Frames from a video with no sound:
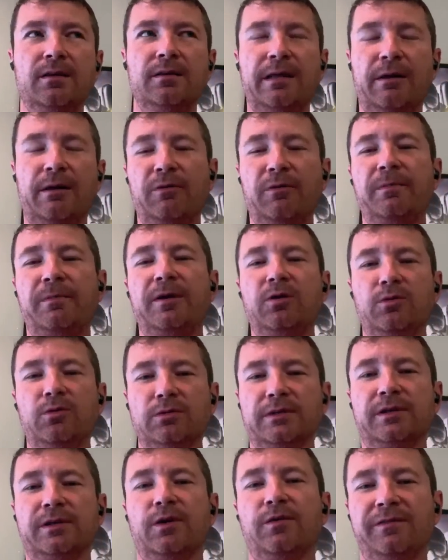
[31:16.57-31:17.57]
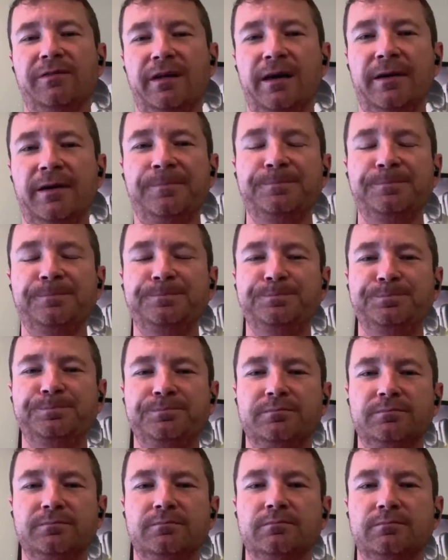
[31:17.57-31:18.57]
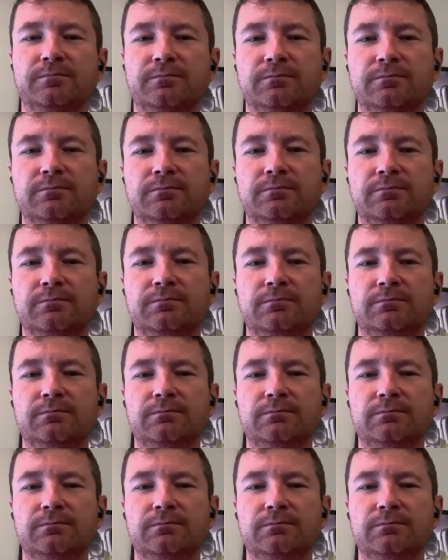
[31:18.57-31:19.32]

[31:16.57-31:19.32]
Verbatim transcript: that would be cool to go fly. Absolutely.